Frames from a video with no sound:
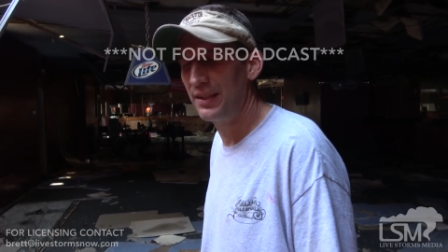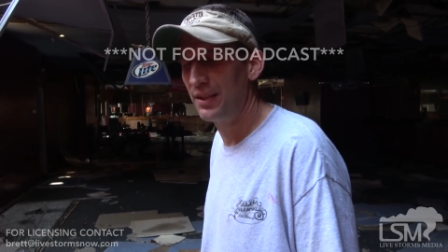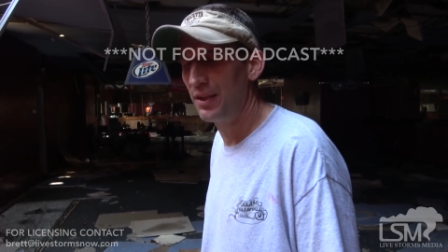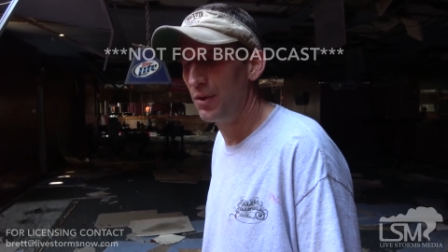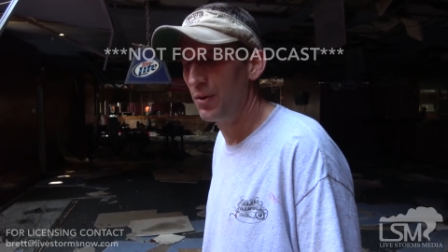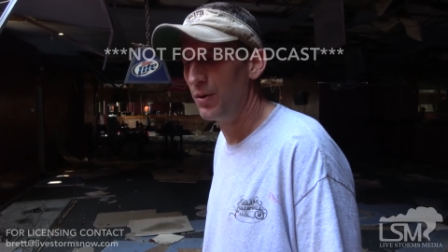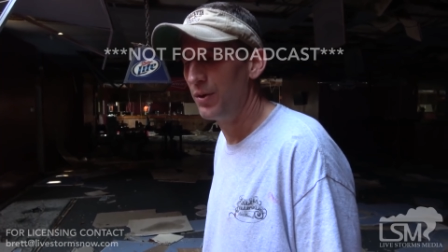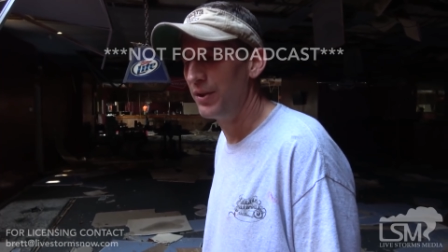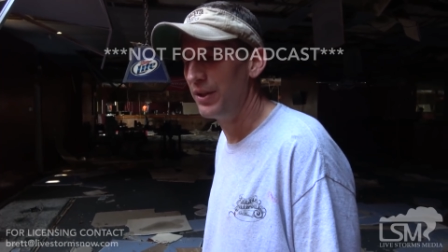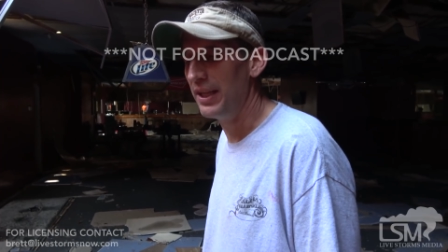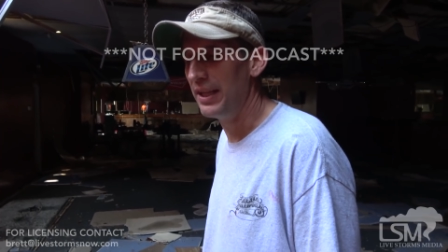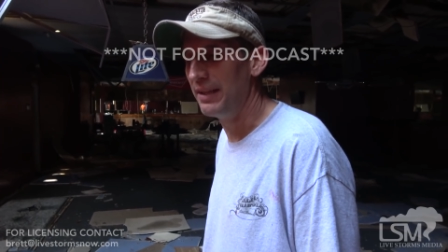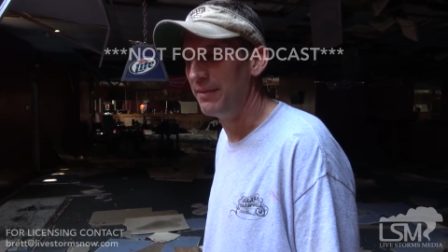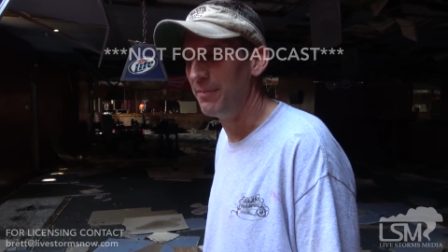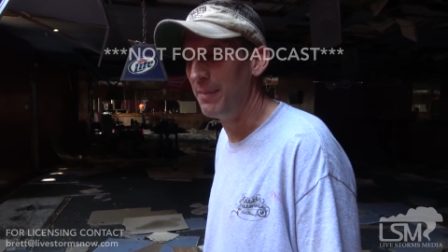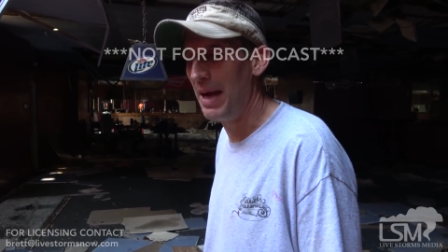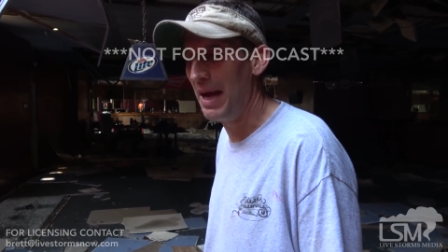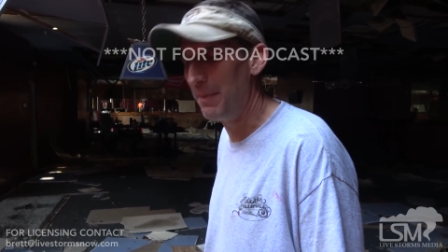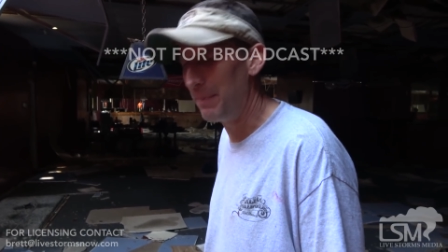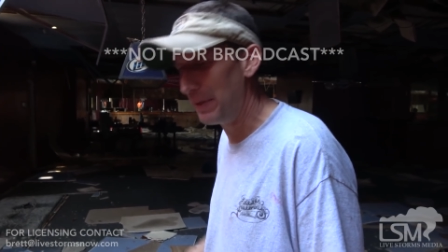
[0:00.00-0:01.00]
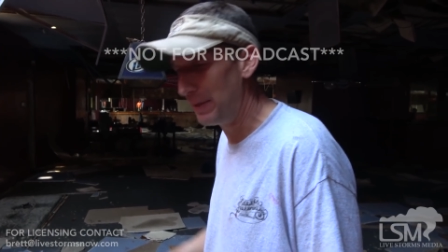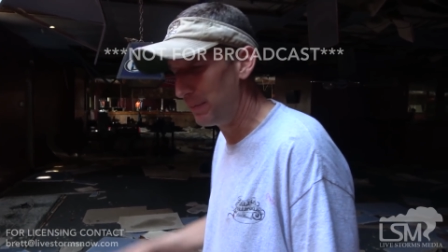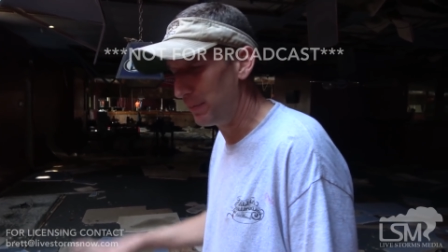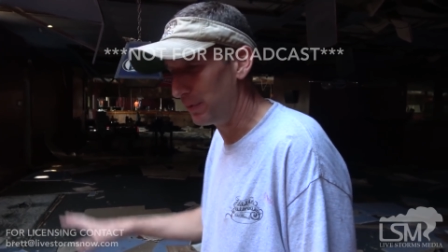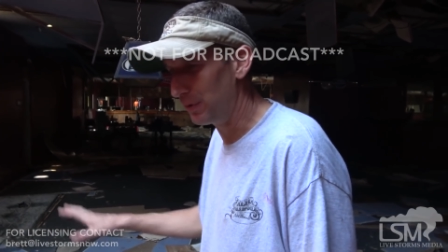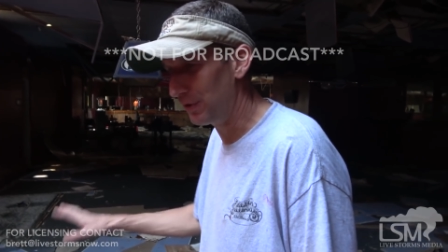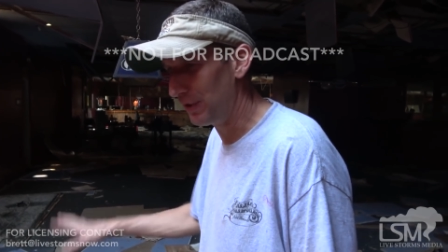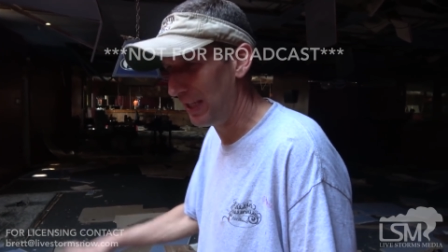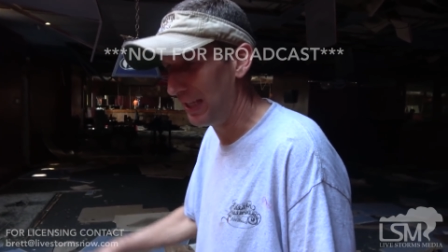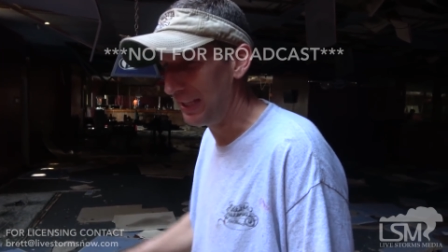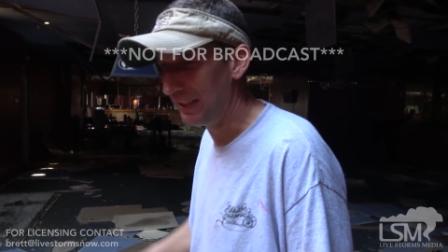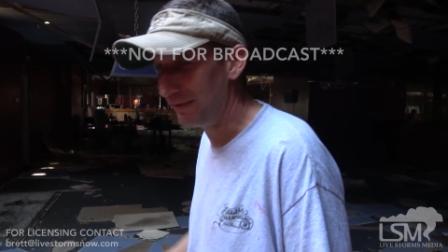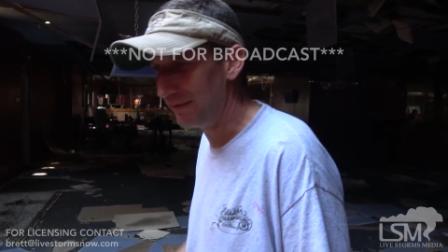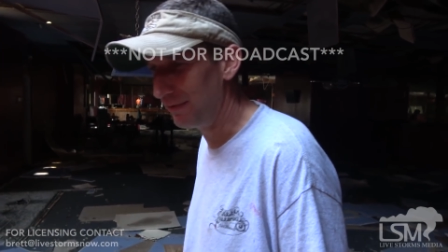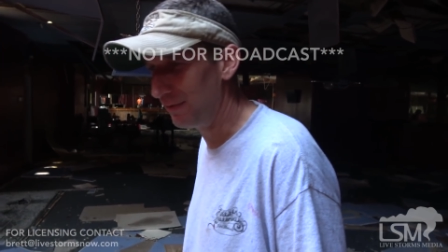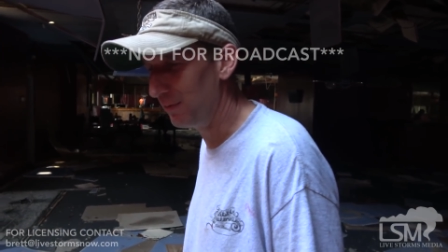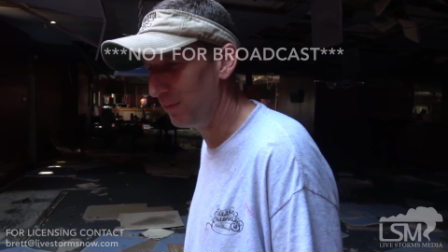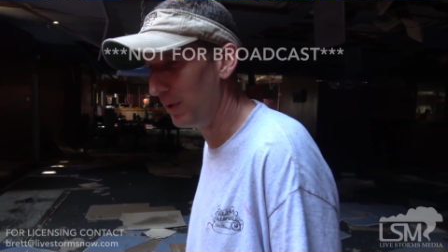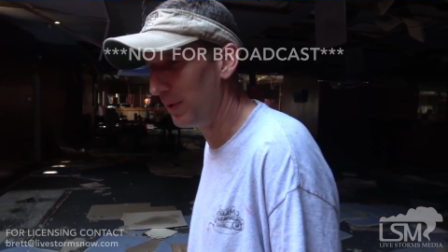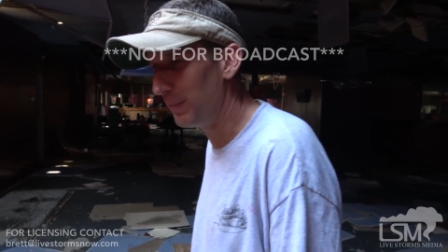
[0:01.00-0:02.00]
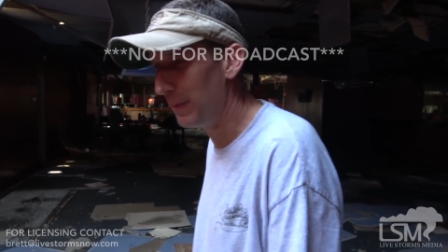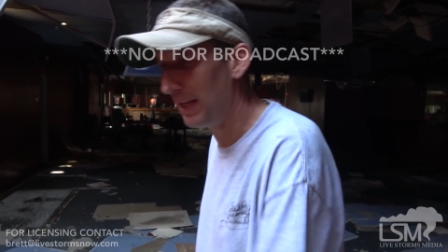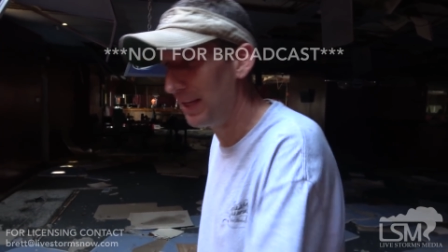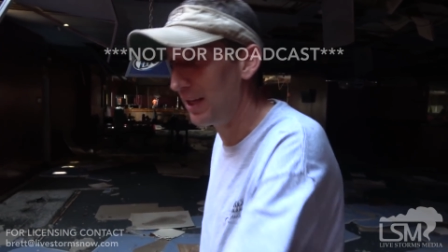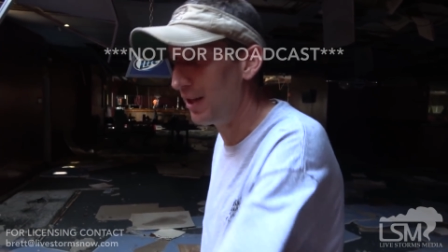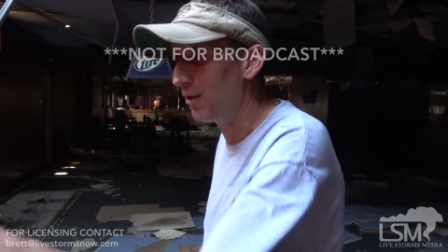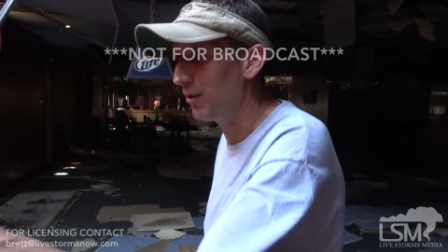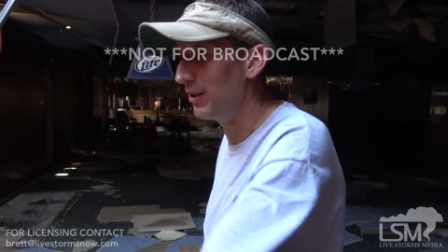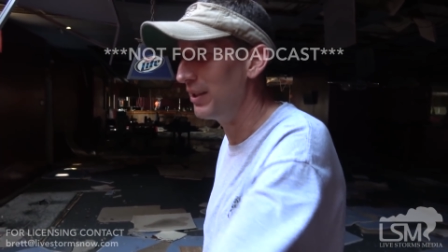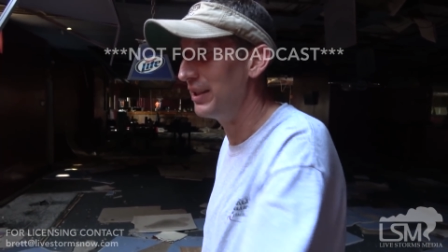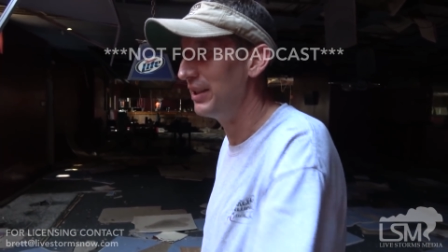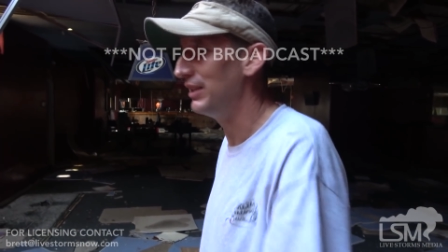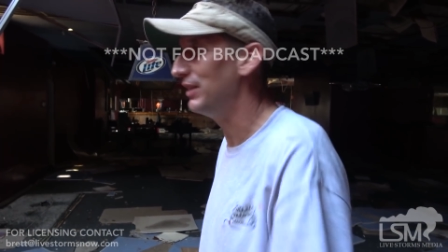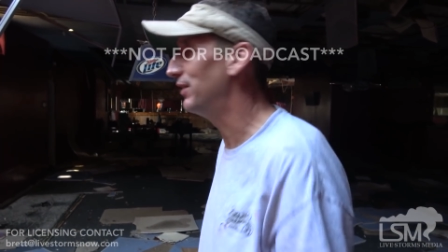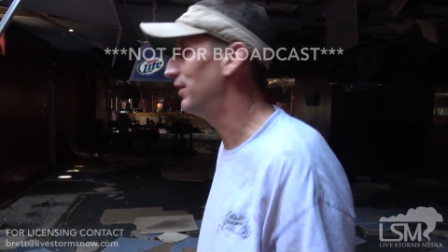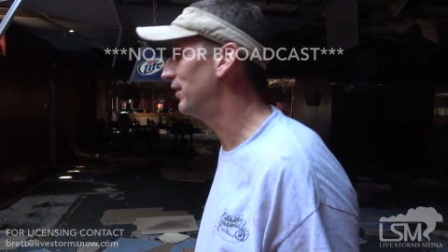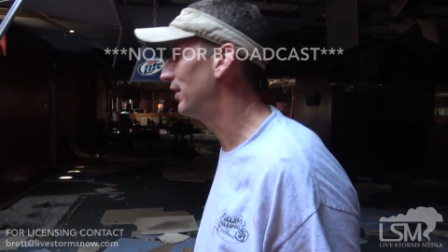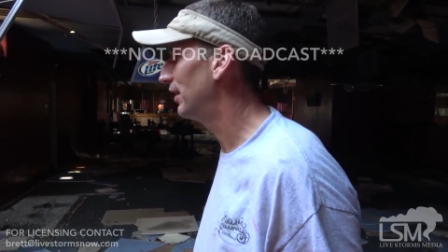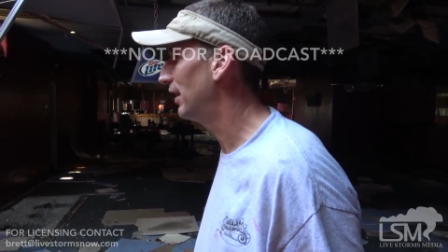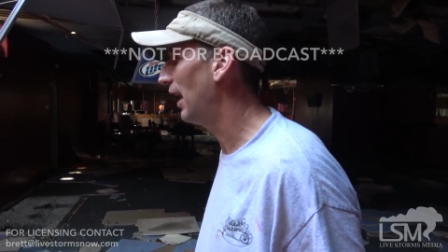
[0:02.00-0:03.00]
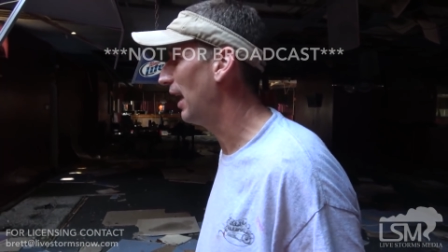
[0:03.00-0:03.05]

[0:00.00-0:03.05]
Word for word: the Lord that my people's safe. What about all these?